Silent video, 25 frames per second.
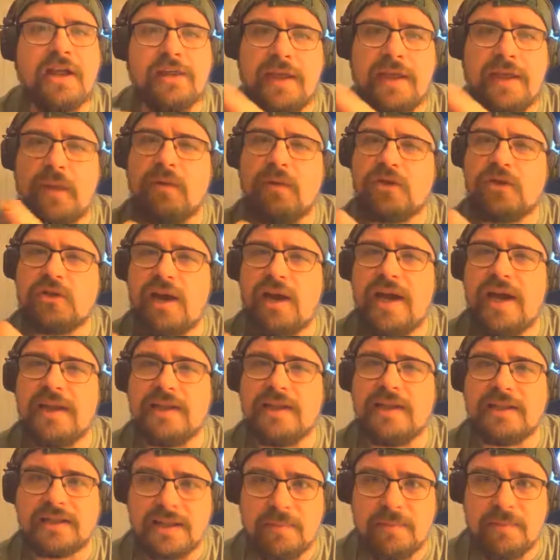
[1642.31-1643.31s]
they were trying
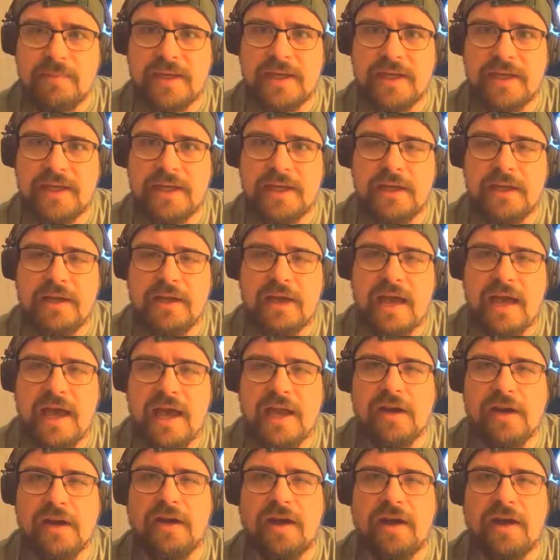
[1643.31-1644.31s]
to limit
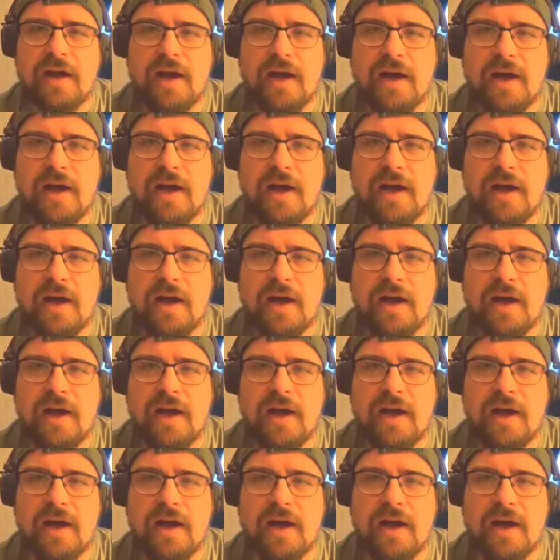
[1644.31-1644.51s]
and